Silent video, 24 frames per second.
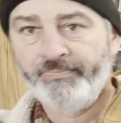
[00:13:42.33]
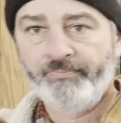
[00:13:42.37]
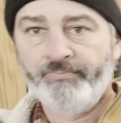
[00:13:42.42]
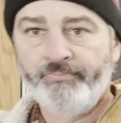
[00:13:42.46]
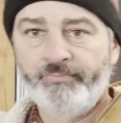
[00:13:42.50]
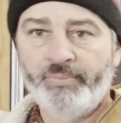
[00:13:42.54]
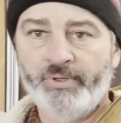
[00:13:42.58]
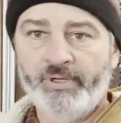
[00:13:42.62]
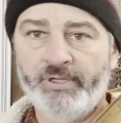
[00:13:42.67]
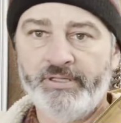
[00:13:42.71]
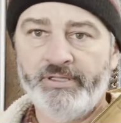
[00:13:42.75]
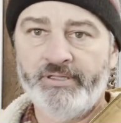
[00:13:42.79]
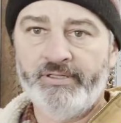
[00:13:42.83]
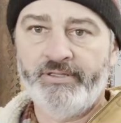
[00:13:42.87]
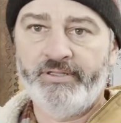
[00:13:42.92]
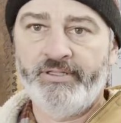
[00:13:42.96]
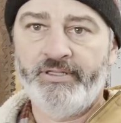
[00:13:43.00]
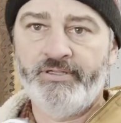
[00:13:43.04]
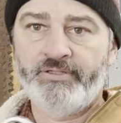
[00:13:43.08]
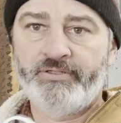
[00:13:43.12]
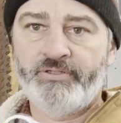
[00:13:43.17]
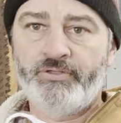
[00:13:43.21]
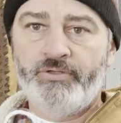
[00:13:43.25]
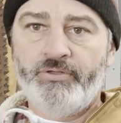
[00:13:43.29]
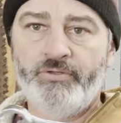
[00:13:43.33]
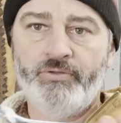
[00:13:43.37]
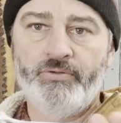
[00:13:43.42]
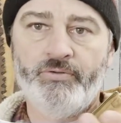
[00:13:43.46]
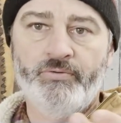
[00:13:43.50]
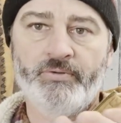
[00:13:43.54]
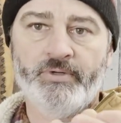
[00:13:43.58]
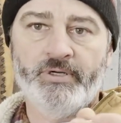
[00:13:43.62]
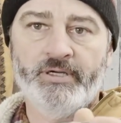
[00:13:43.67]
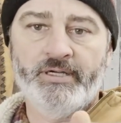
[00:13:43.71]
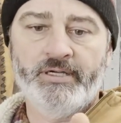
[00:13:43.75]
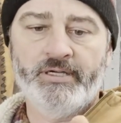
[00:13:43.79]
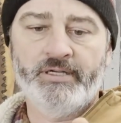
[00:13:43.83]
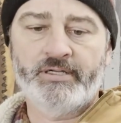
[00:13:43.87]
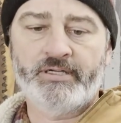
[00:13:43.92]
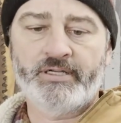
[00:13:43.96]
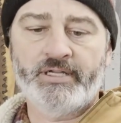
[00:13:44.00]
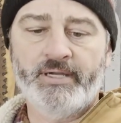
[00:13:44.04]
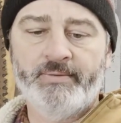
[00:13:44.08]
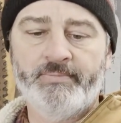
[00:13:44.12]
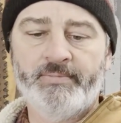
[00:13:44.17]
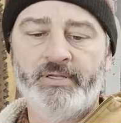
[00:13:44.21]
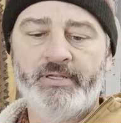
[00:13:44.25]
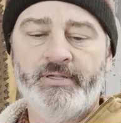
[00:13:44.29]
But these two
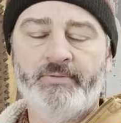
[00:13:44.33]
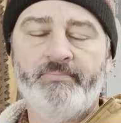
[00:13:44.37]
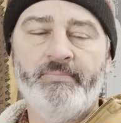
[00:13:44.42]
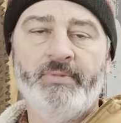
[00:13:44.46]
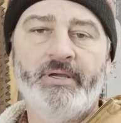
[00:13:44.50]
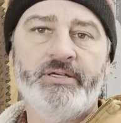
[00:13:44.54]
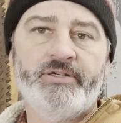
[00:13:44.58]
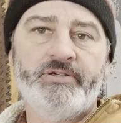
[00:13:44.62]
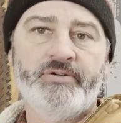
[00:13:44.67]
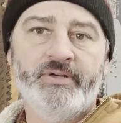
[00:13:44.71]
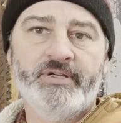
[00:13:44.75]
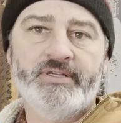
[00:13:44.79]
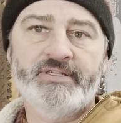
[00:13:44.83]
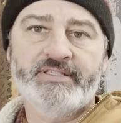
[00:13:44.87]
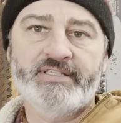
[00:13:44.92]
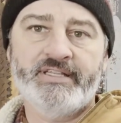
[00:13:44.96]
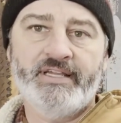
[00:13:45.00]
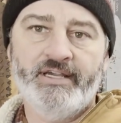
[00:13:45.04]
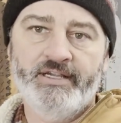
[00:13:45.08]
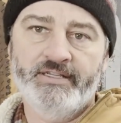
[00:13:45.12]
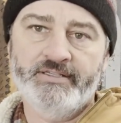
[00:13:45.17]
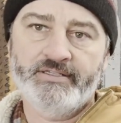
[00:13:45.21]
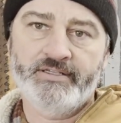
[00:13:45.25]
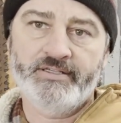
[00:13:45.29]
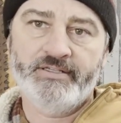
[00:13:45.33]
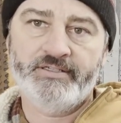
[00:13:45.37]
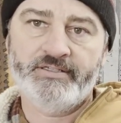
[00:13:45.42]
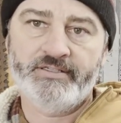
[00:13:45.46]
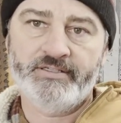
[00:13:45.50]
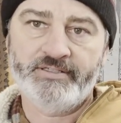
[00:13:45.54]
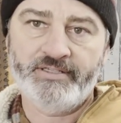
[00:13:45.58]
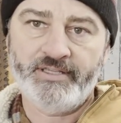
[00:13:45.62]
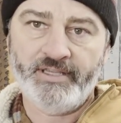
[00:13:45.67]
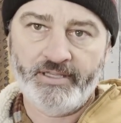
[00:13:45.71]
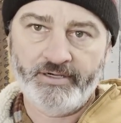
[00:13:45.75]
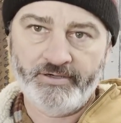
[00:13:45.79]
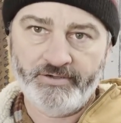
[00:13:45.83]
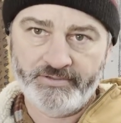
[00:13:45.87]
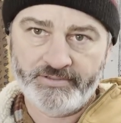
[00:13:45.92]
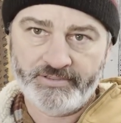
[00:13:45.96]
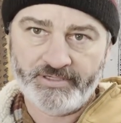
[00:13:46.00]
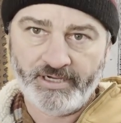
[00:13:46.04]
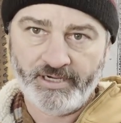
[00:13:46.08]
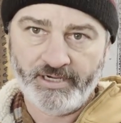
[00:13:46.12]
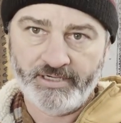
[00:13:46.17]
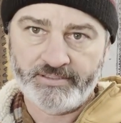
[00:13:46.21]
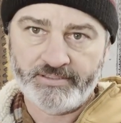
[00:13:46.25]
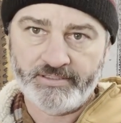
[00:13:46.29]
come in the metric sizes, the standard
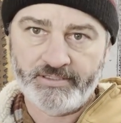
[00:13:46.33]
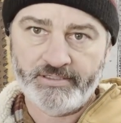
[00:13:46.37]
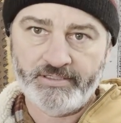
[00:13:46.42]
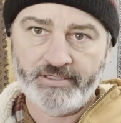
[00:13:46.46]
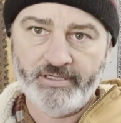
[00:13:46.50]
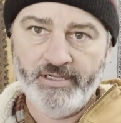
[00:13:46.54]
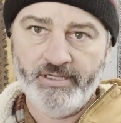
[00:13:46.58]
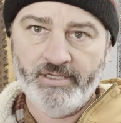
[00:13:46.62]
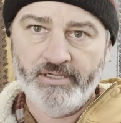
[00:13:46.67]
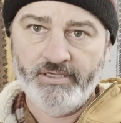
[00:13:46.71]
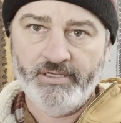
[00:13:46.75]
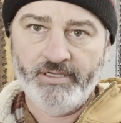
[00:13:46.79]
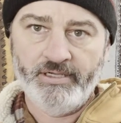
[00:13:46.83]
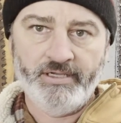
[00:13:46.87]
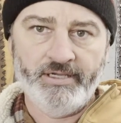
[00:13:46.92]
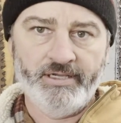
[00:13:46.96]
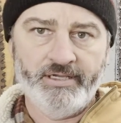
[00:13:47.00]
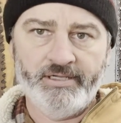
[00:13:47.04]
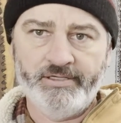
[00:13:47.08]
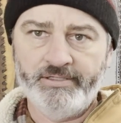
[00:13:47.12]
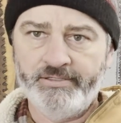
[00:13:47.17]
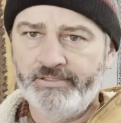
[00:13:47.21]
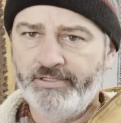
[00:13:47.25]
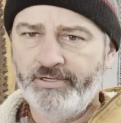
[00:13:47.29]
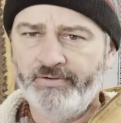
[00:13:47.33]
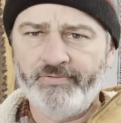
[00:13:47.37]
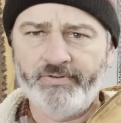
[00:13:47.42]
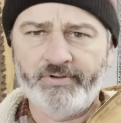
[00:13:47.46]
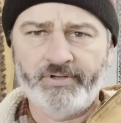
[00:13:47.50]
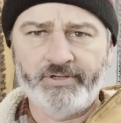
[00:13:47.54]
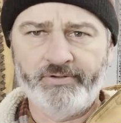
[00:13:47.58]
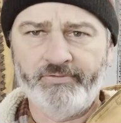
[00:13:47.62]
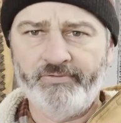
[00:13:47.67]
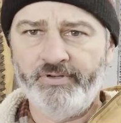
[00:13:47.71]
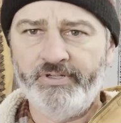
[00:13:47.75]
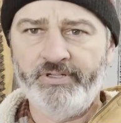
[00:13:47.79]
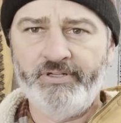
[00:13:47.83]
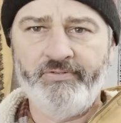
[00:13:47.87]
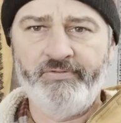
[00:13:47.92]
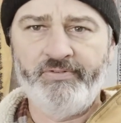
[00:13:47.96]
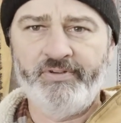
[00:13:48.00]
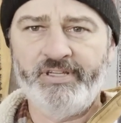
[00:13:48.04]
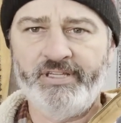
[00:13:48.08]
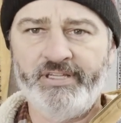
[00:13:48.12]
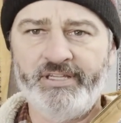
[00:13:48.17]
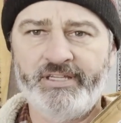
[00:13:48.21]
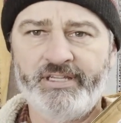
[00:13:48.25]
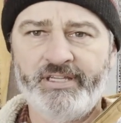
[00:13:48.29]
sizes, and different. You
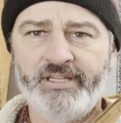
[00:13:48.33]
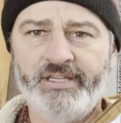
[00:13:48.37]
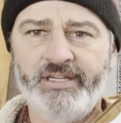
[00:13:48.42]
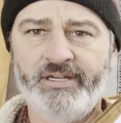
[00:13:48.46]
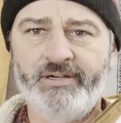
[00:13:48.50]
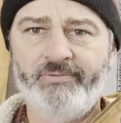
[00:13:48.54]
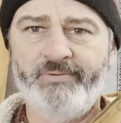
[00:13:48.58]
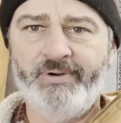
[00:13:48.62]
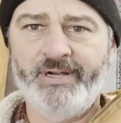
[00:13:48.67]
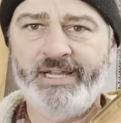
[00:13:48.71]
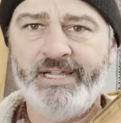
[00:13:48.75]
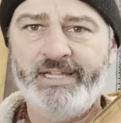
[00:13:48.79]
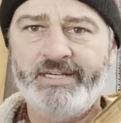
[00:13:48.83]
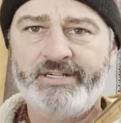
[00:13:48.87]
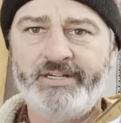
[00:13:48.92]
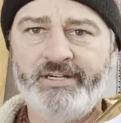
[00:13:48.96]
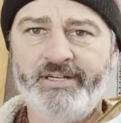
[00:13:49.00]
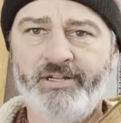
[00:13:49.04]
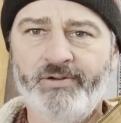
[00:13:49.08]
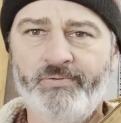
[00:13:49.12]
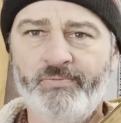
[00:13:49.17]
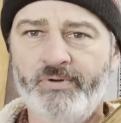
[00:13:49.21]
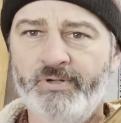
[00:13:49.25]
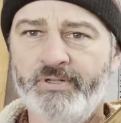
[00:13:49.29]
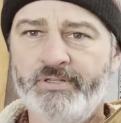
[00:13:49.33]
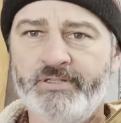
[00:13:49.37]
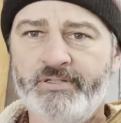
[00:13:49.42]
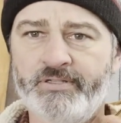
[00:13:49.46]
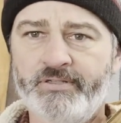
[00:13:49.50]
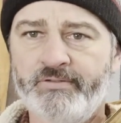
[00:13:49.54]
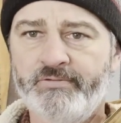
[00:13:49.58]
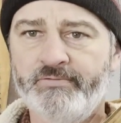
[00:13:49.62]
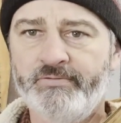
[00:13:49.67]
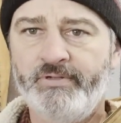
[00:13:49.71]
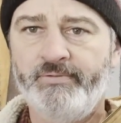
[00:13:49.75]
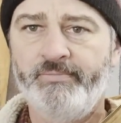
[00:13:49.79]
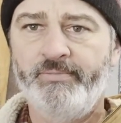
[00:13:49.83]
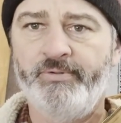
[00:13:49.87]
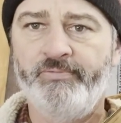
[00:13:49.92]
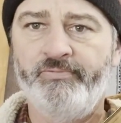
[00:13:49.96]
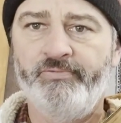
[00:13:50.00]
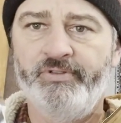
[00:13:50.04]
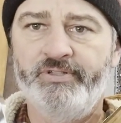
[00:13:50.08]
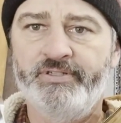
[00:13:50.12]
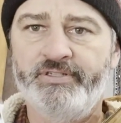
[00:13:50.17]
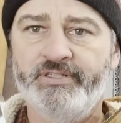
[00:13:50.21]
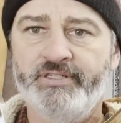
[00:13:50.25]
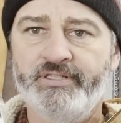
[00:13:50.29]
even can get ratcheting ones. I
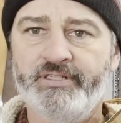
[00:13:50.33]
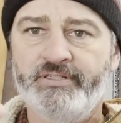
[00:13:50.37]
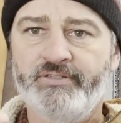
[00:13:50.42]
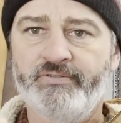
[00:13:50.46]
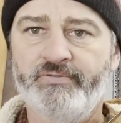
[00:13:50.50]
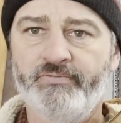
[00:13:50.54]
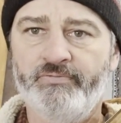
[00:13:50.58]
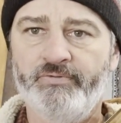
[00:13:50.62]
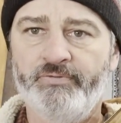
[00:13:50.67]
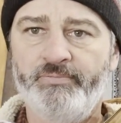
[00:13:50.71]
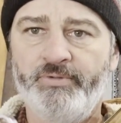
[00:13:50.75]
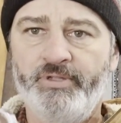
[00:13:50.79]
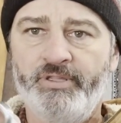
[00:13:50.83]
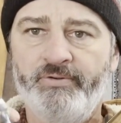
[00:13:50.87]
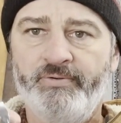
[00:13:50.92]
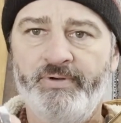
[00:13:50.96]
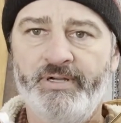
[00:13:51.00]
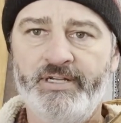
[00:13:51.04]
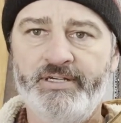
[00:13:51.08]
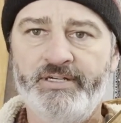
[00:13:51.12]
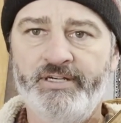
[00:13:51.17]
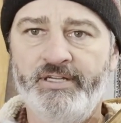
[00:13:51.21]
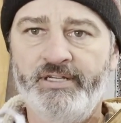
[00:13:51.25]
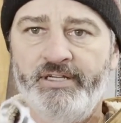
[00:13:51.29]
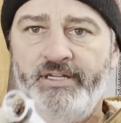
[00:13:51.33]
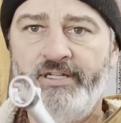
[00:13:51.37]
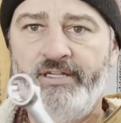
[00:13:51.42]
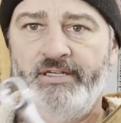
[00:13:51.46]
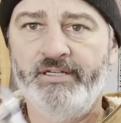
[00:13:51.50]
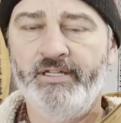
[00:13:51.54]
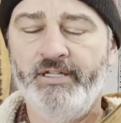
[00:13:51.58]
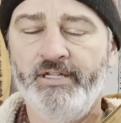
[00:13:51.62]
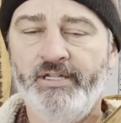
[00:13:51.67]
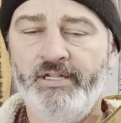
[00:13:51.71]
believe this one would be the ratcheting end.